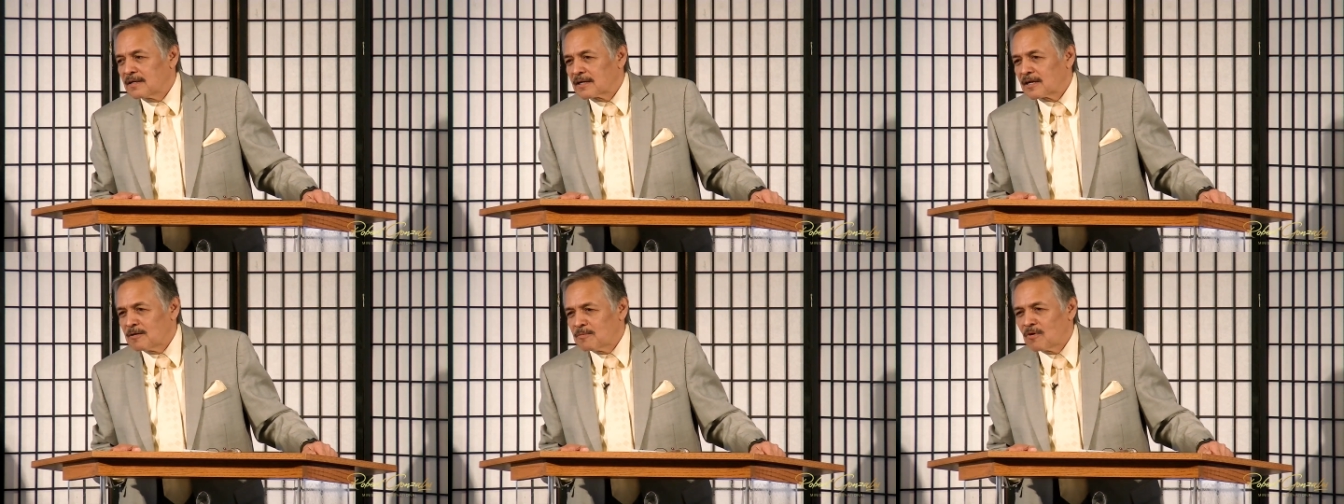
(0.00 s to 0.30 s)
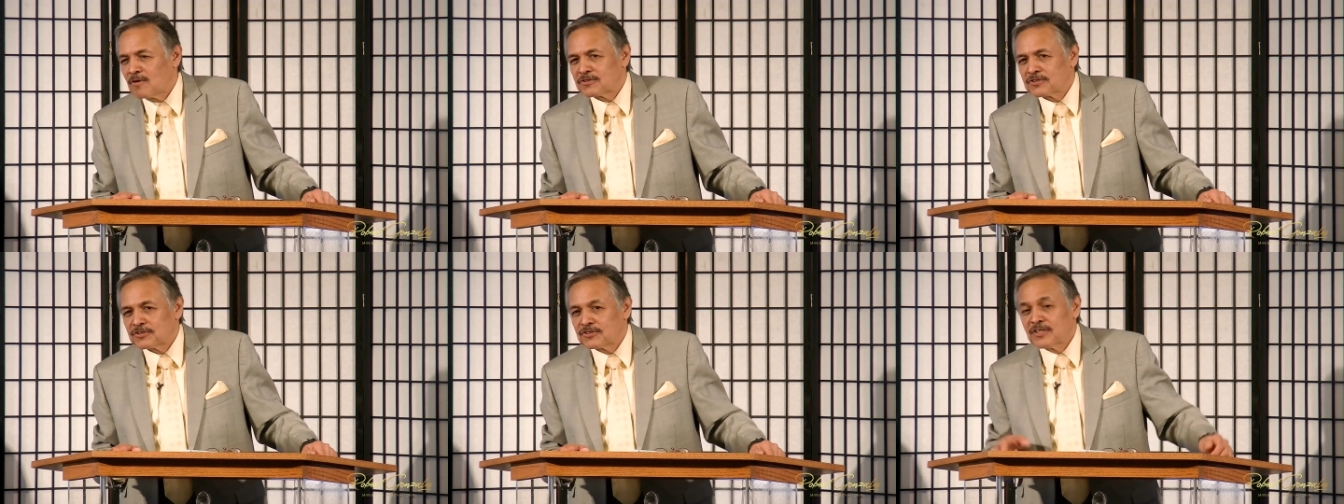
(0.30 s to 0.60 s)
Come
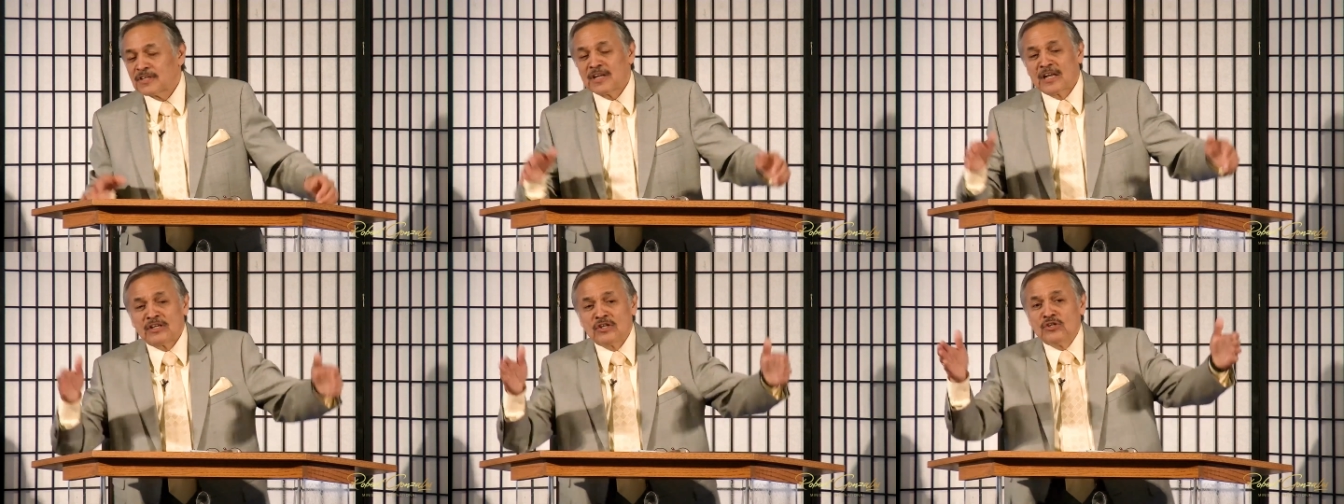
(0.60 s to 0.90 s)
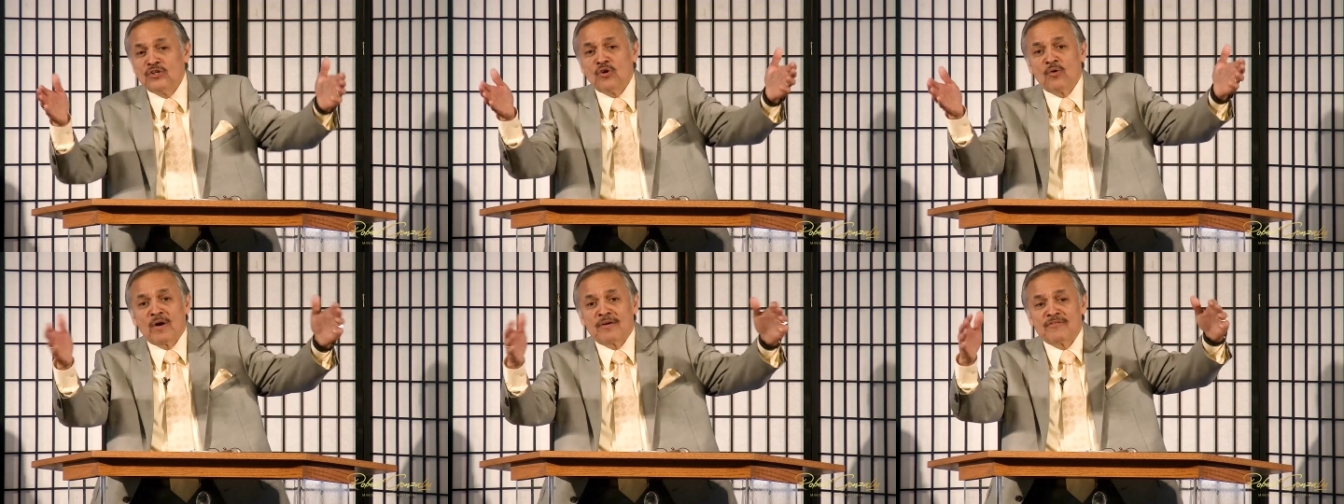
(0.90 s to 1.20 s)
on, church. And
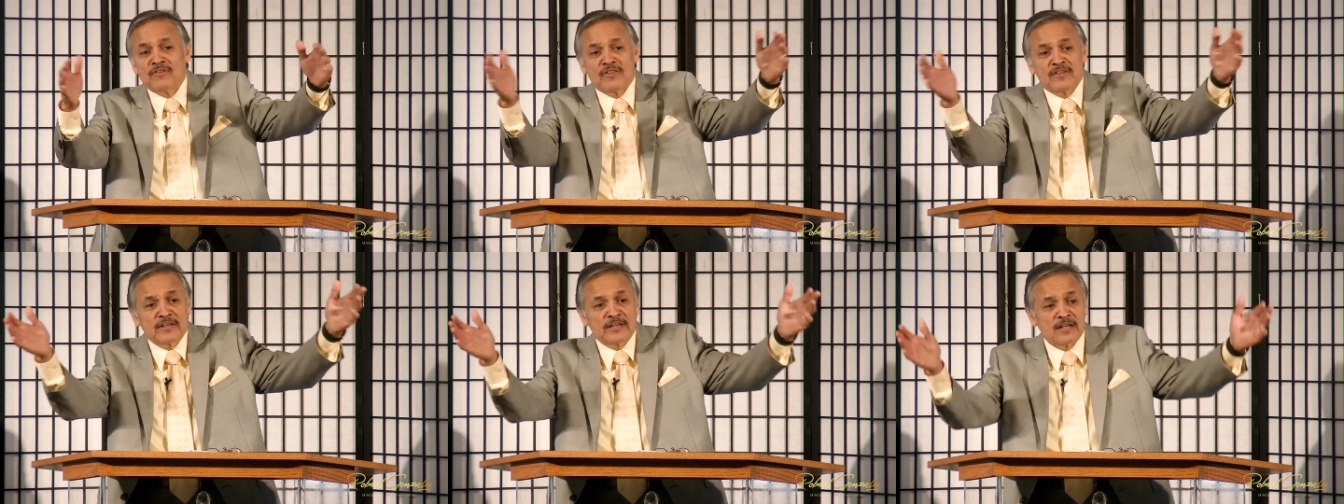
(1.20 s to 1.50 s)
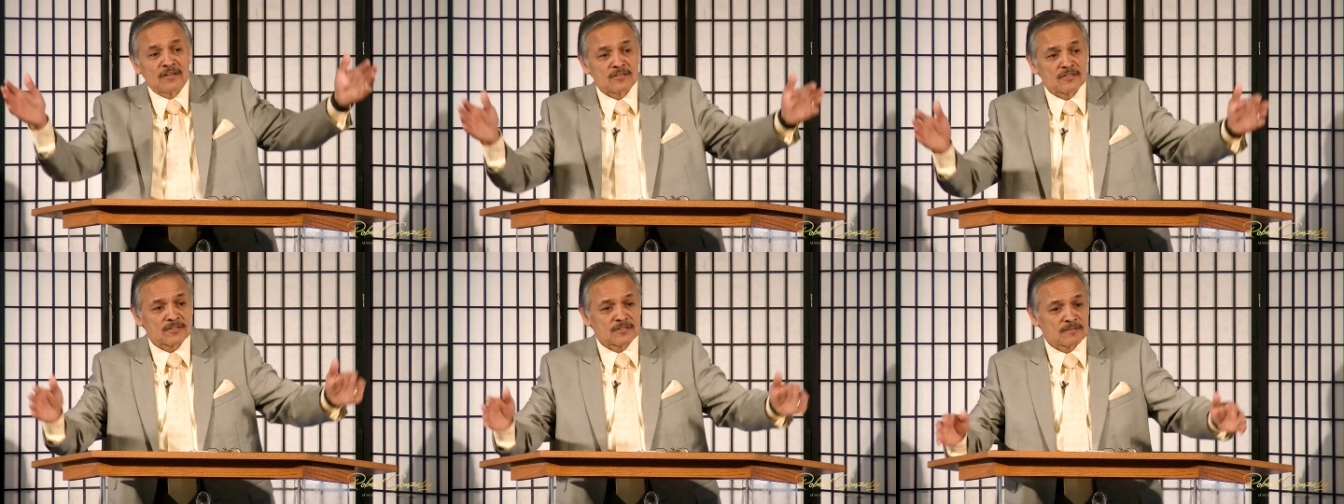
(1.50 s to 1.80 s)
you know everything
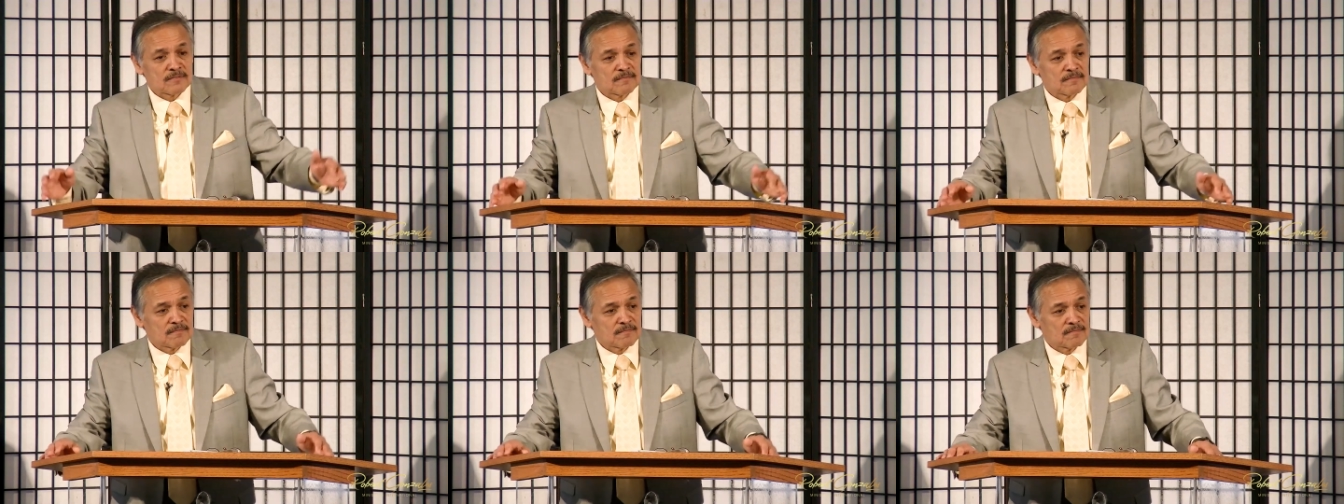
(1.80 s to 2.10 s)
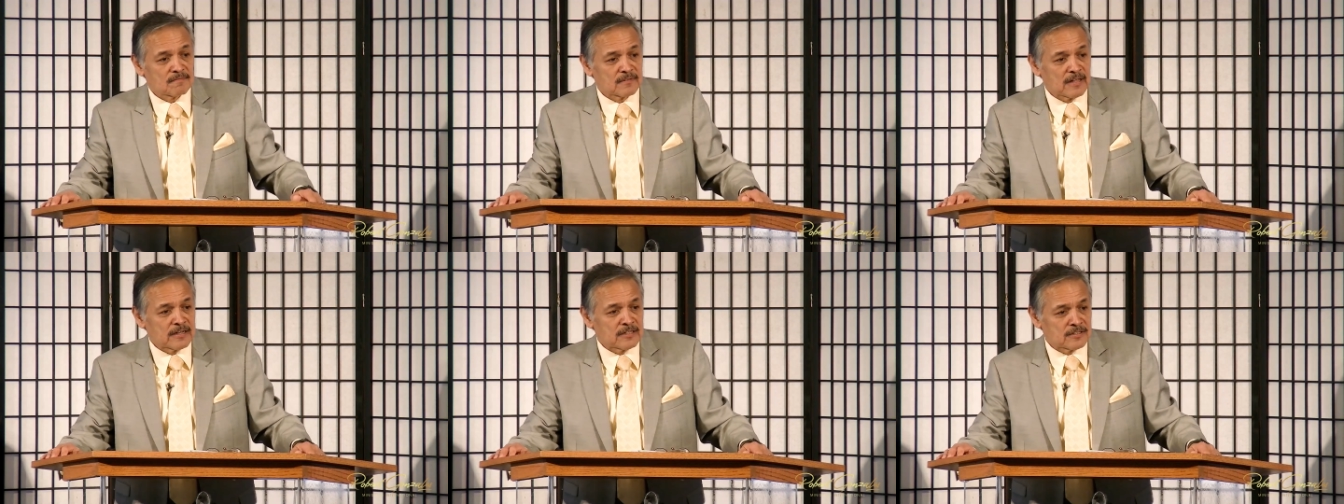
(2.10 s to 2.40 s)
else
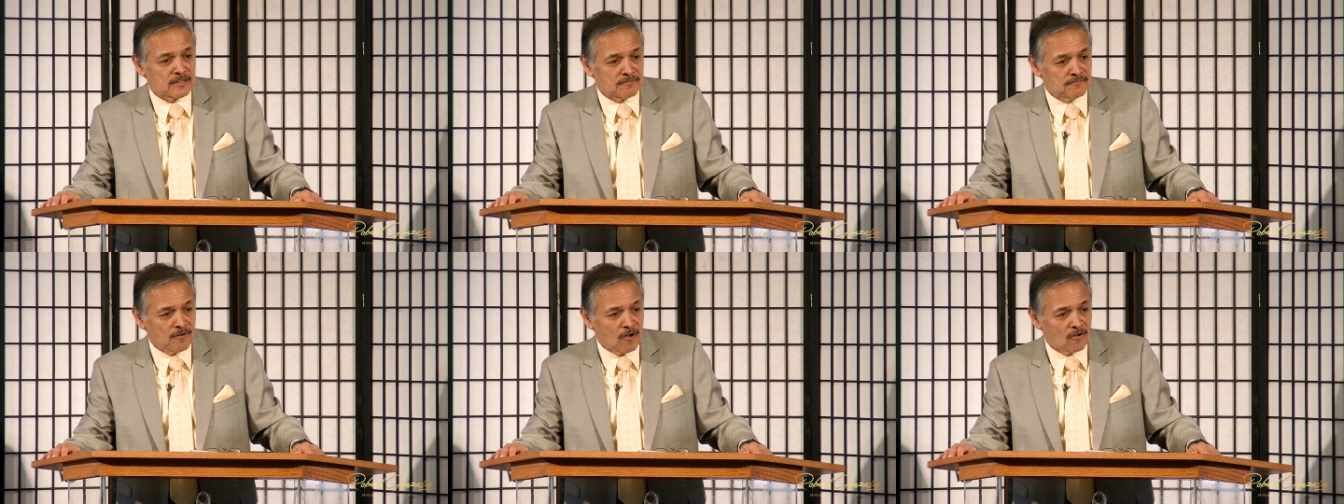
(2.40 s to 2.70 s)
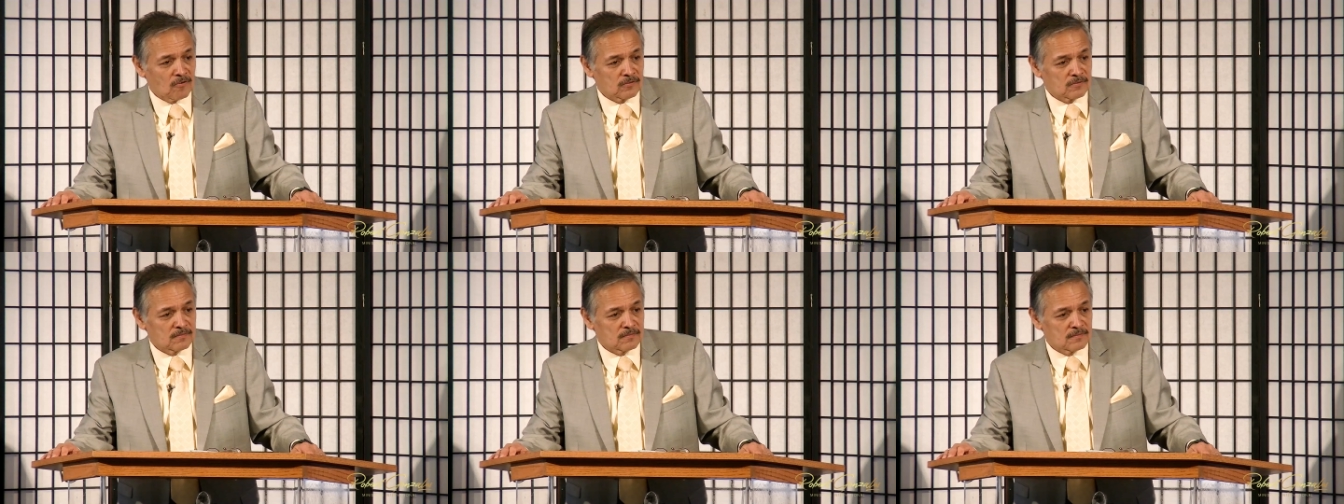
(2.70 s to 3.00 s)
that is
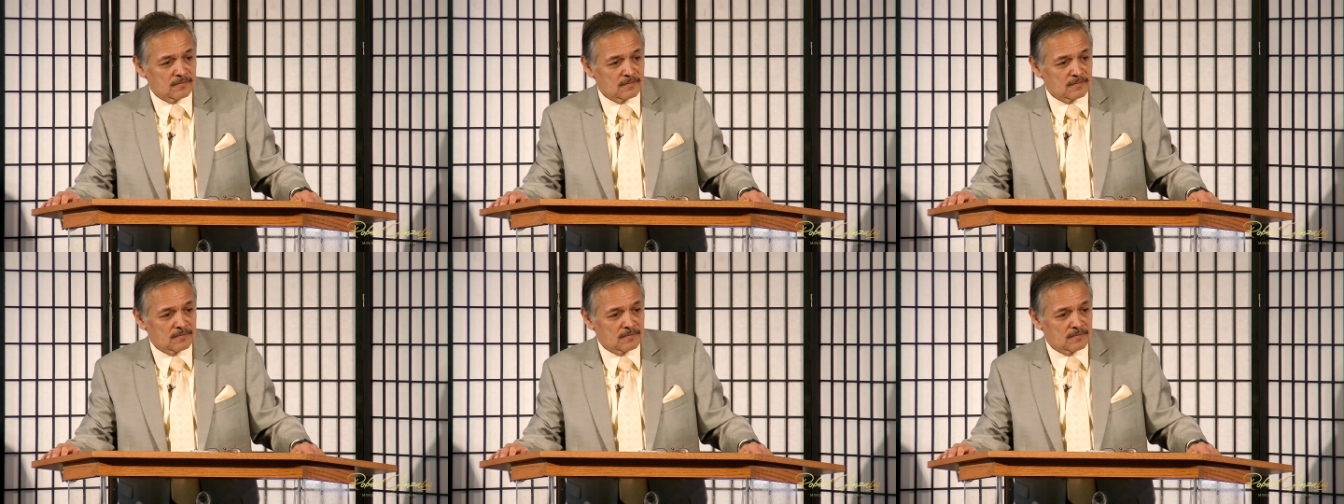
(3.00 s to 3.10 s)
involved.